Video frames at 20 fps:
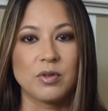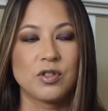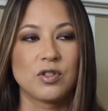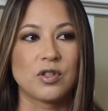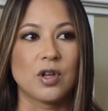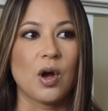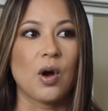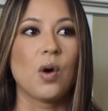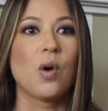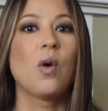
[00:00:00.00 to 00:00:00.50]

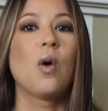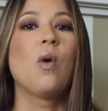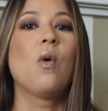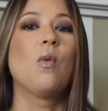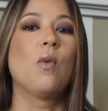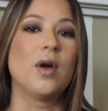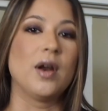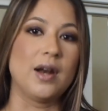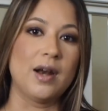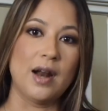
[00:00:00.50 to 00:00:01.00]
So
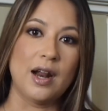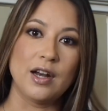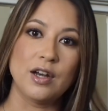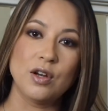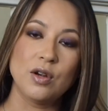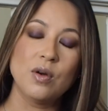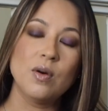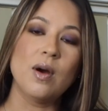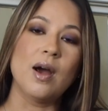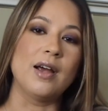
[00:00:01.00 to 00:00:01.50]
what did I
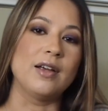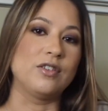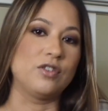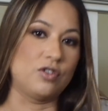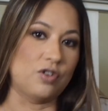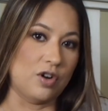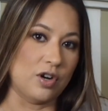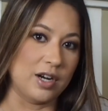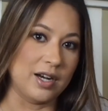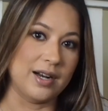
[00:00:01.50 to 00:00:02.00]
do? I
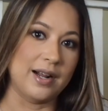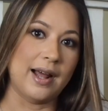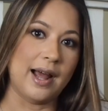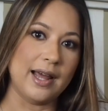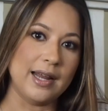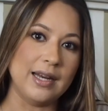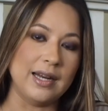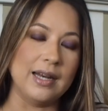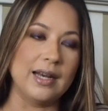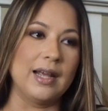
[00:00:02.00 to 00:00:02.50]
started
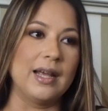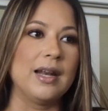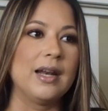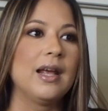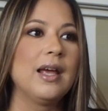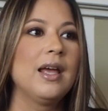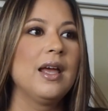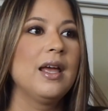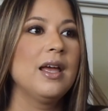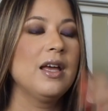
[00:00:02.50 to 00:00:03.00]
guiding it.
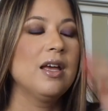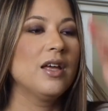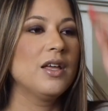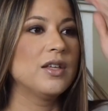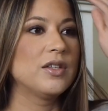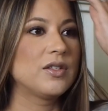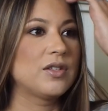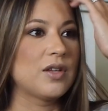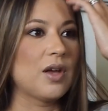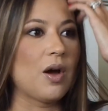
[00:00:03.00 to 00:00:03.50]

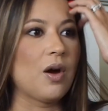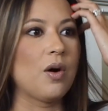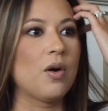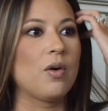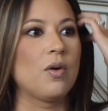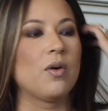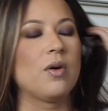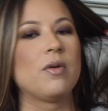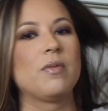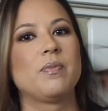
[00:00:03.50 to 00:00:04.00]

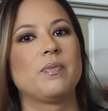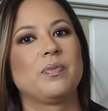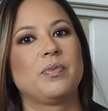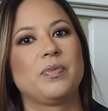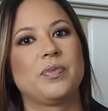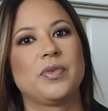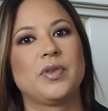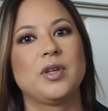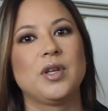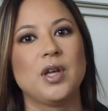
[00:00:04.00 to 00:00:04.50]
So,
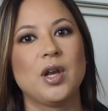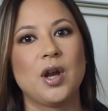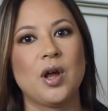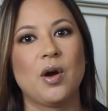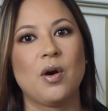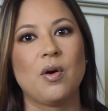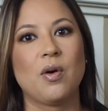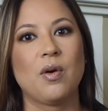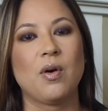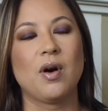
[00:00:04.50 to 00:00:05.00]
you
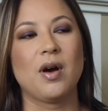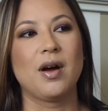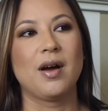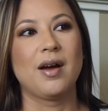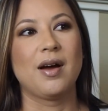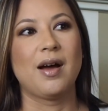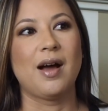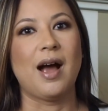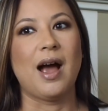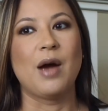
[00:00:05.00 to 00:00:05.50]
know,
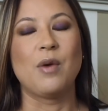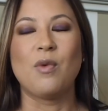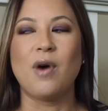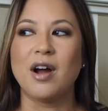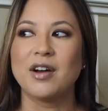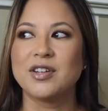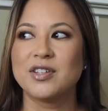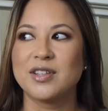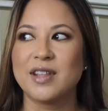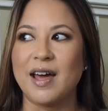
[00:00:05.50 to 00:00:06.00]
I
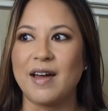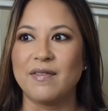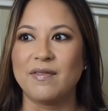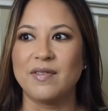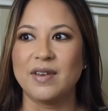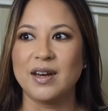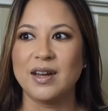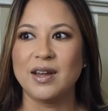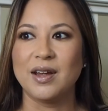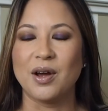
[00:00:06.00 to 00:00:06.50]
watched that
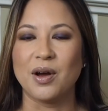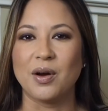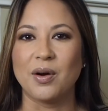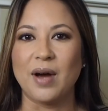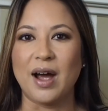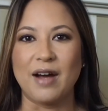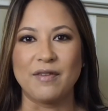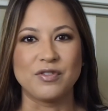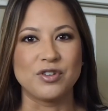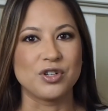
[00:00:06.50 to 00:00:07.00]

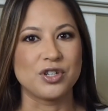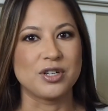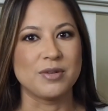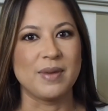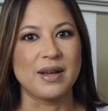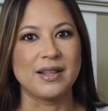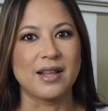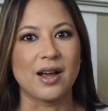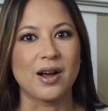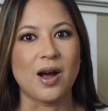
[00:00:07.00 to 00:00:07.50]
video after she
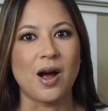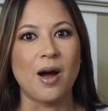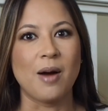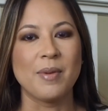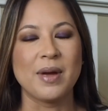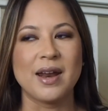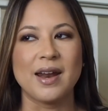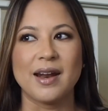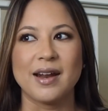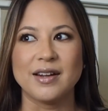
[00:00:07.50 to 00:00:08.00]
made that
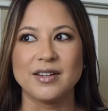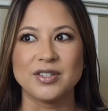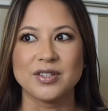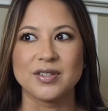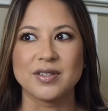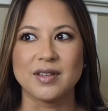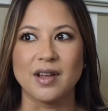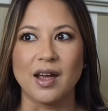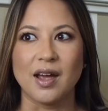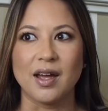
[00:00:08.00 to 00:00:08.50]
comment, and I
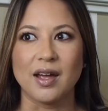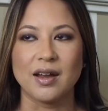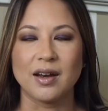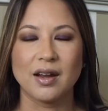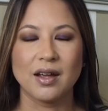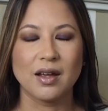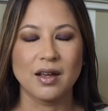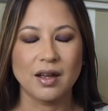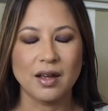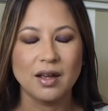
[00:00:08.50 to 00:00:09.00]
just
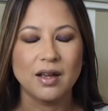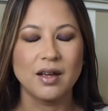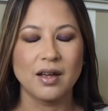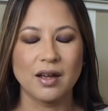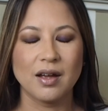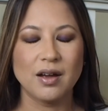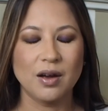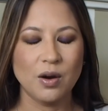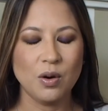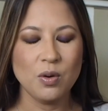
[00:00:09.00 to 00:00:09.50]
thought,
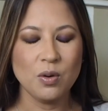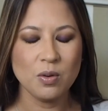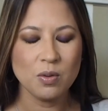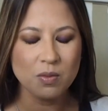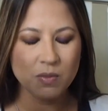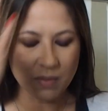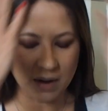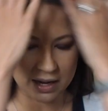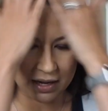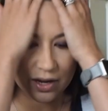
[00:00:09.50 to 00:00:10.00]

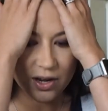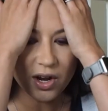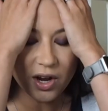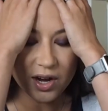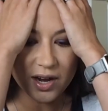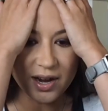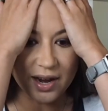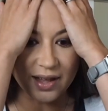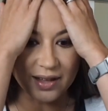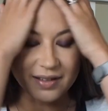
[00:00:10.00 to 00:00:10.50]
oh my
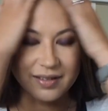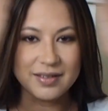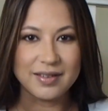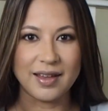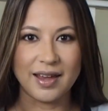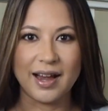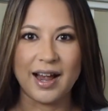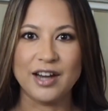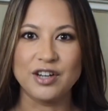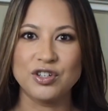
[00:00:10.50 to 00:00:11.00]
goodness,
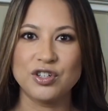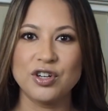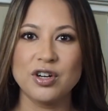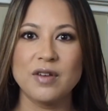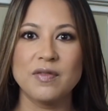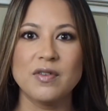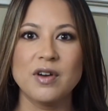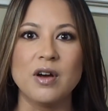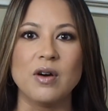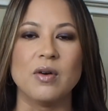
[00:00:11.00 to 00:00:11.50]
like I should
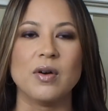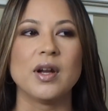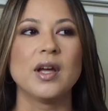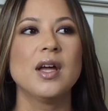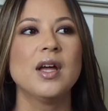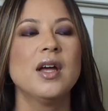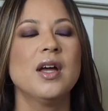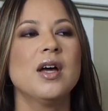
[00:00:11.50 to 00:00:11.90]
have known.